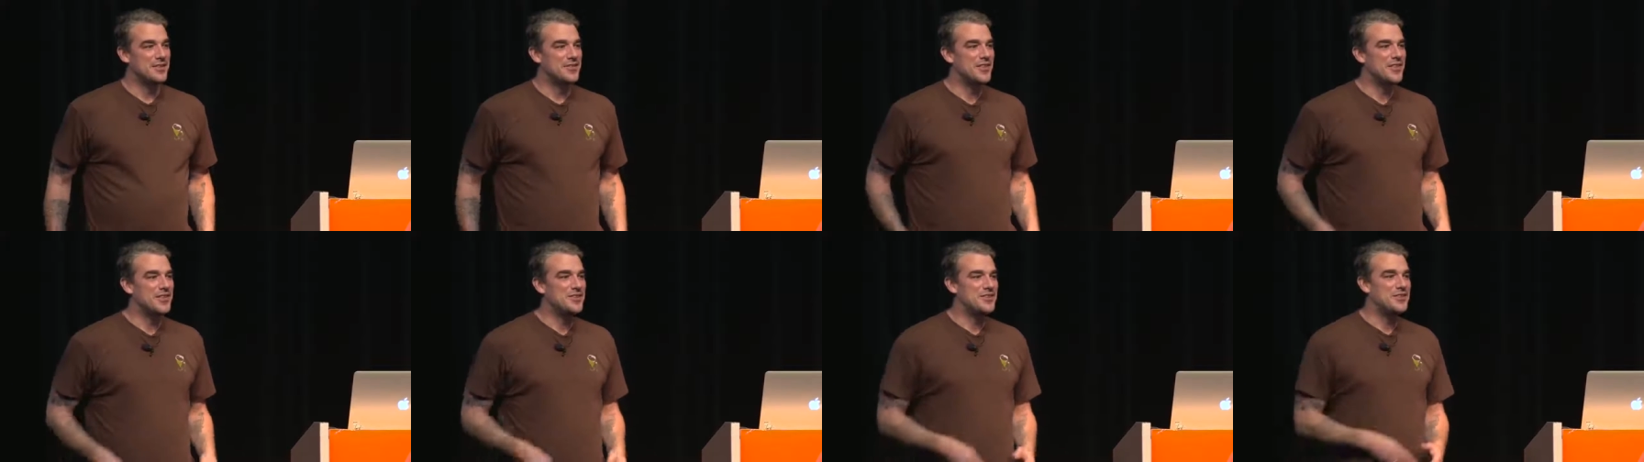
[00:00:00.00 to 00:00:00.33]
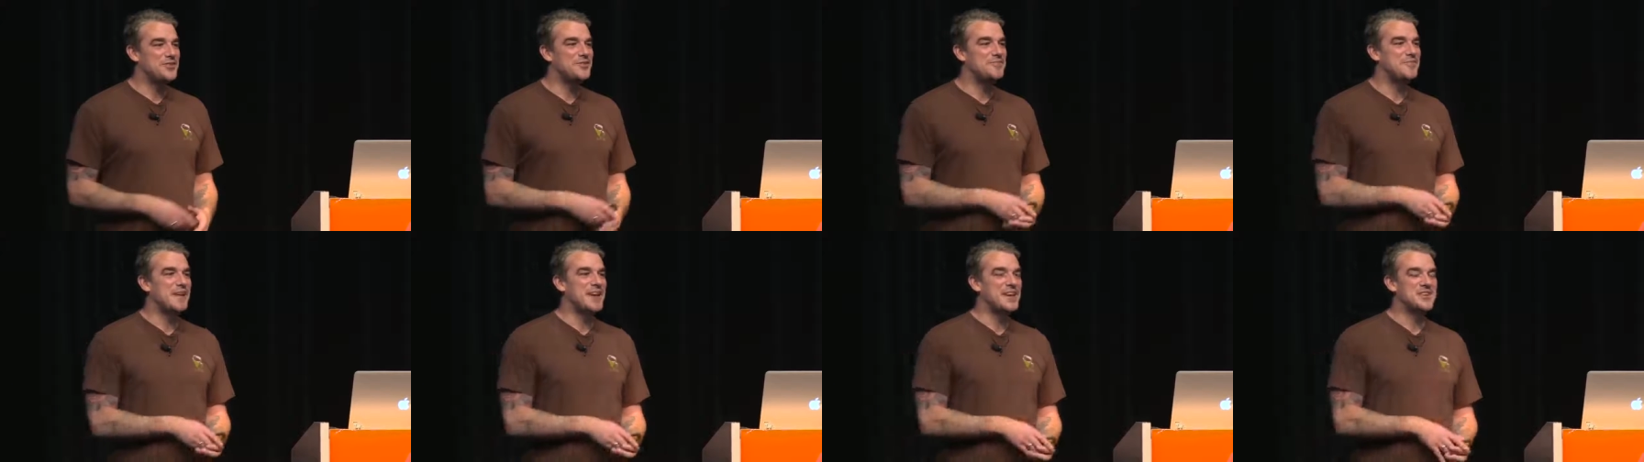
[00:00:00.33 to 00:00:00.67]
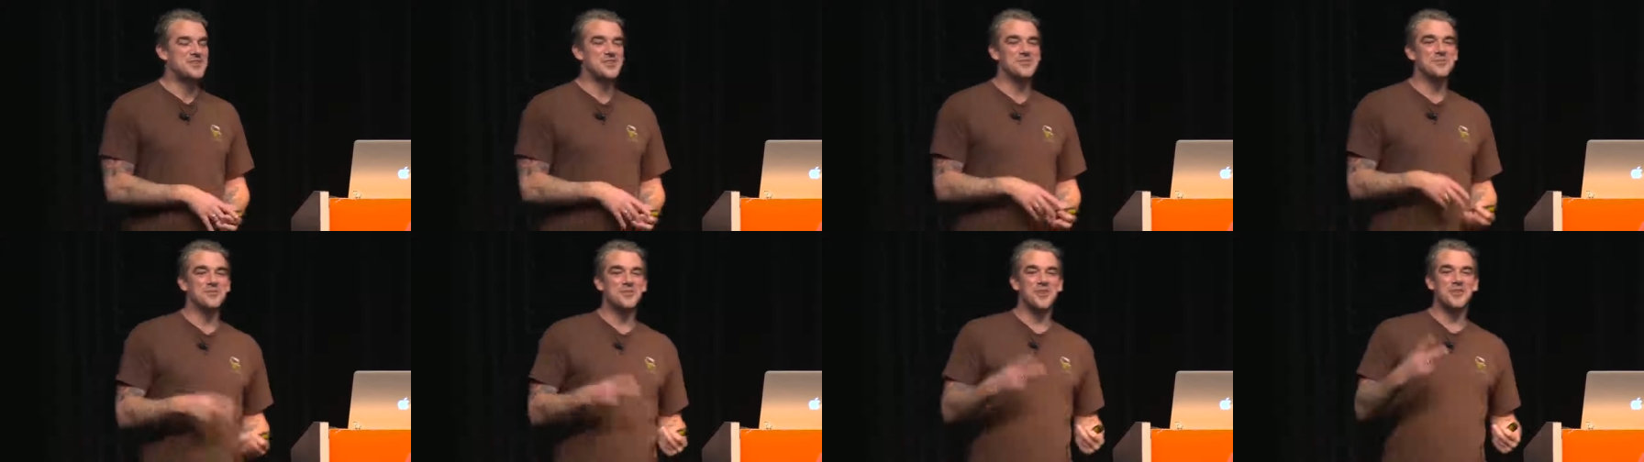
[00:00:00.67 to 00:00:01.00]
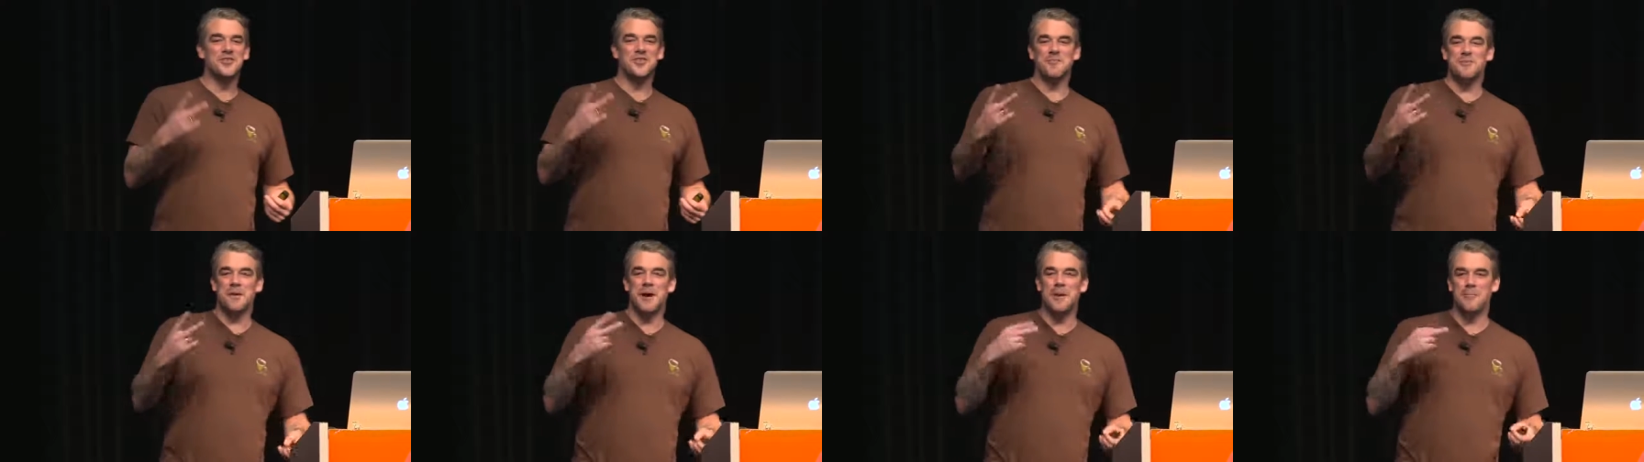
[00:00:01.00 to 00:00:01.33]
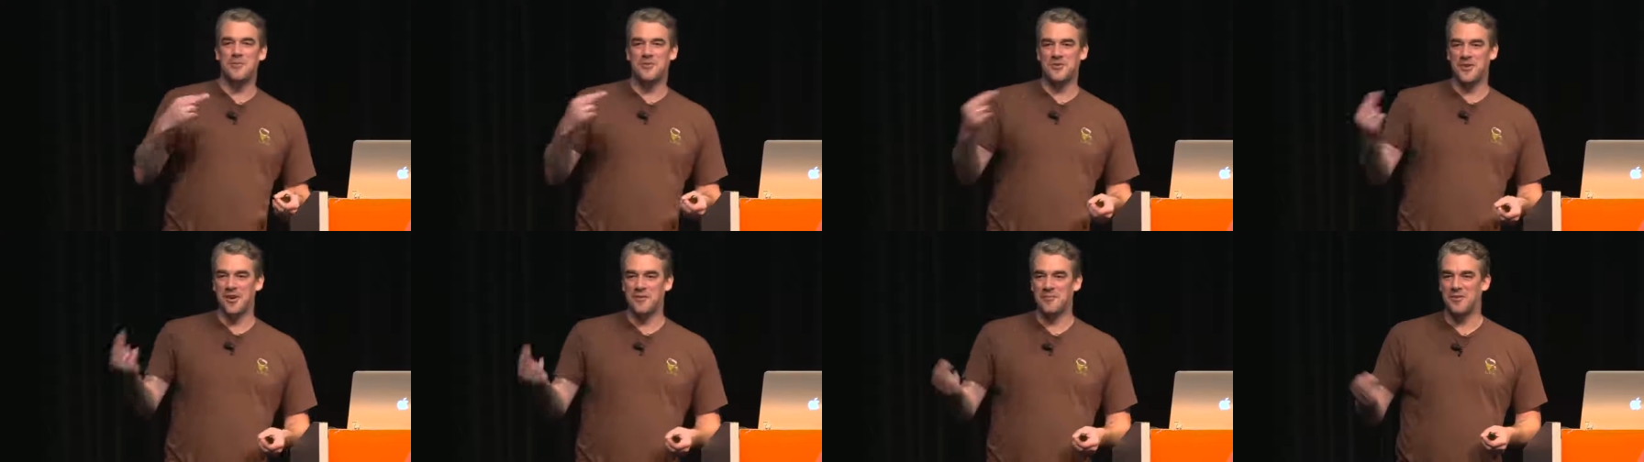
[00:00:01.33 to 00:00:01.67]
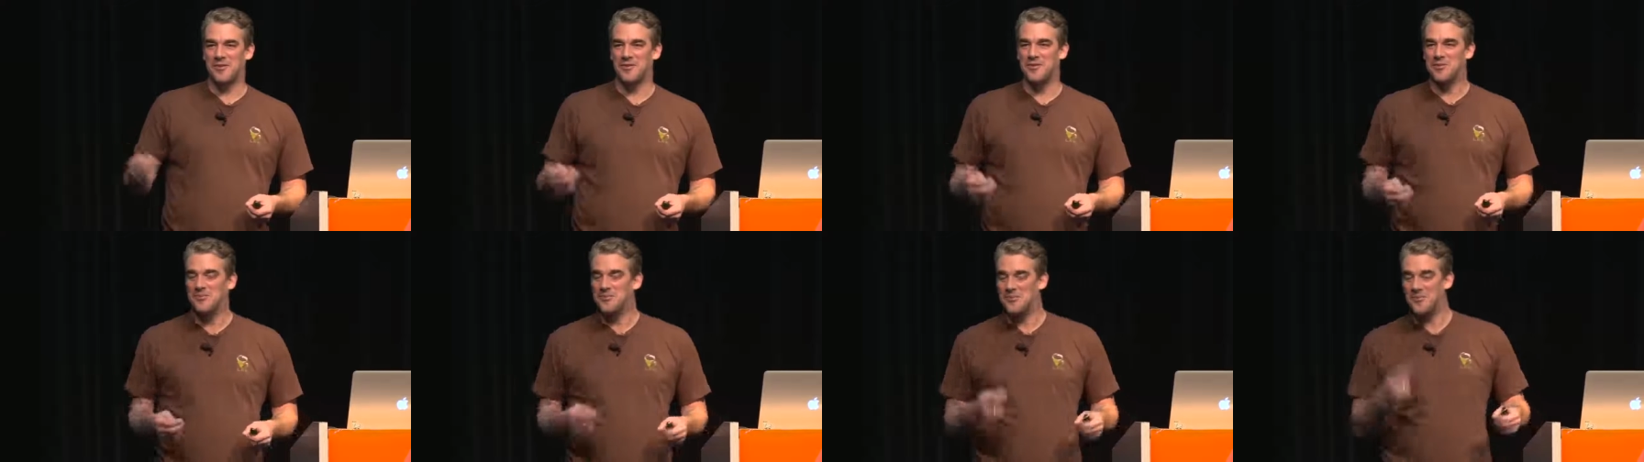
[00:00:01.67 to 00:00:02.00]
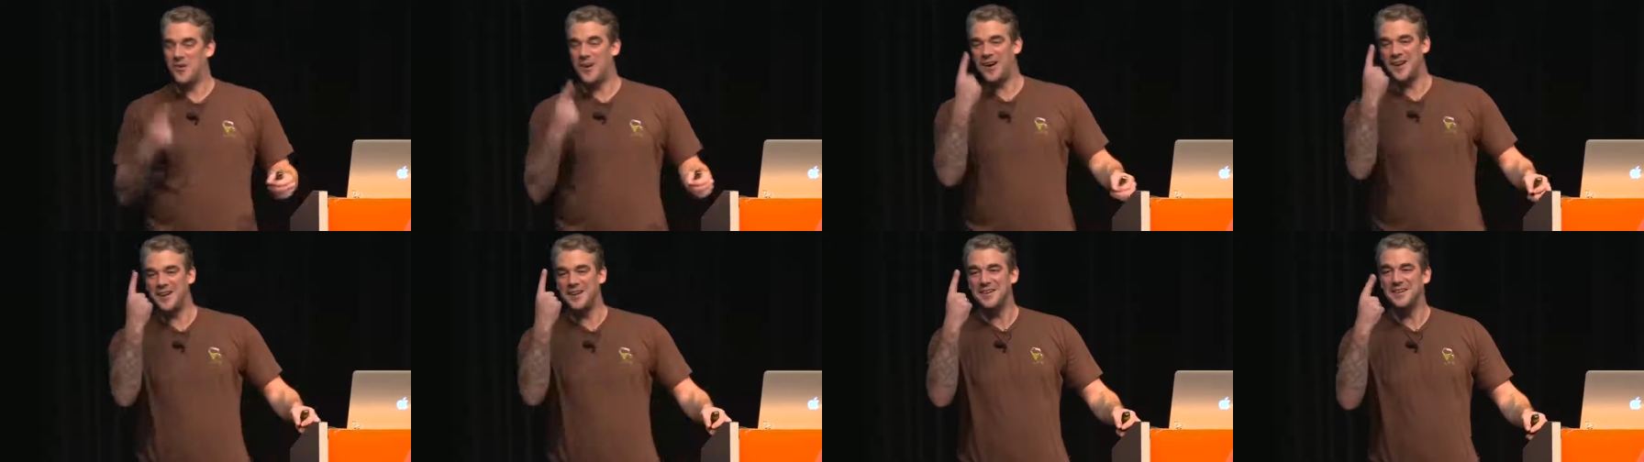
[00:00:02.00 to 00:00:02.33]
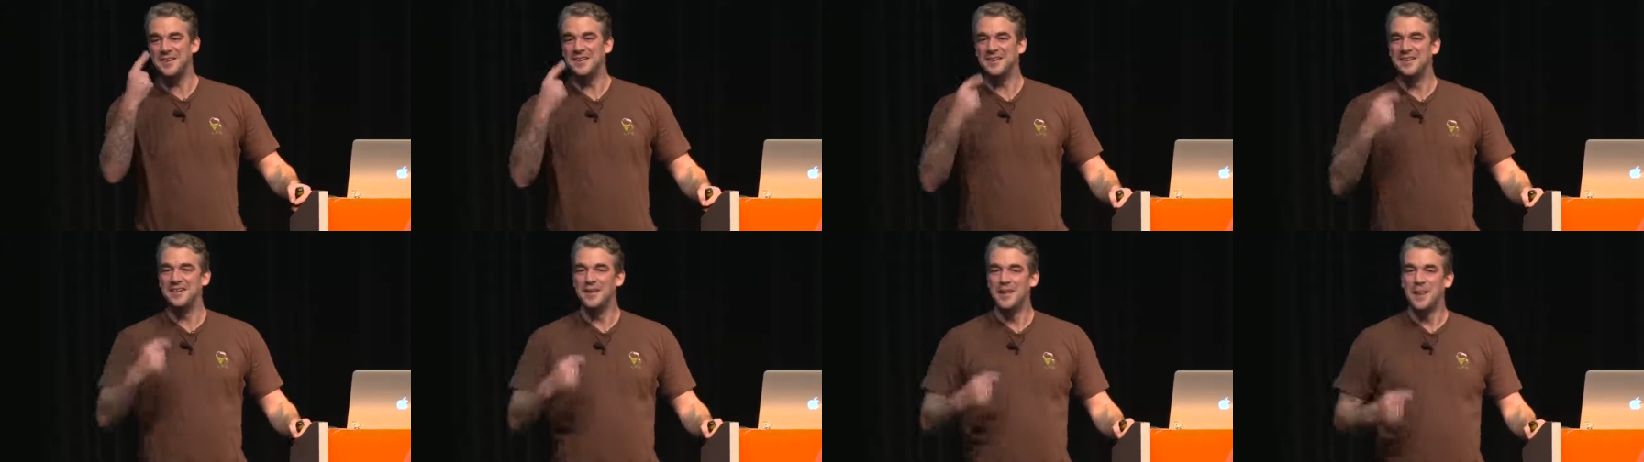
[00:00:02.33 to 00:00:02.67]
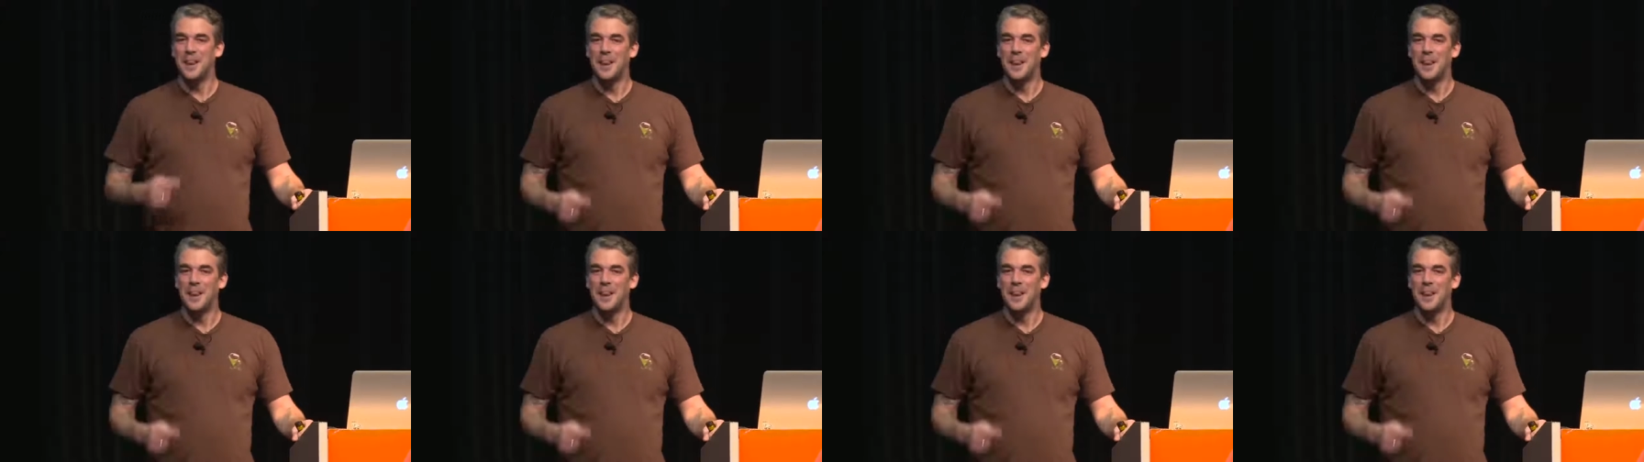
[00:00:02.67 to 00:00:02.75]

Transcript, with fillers: So the two major rules of PubSub is one,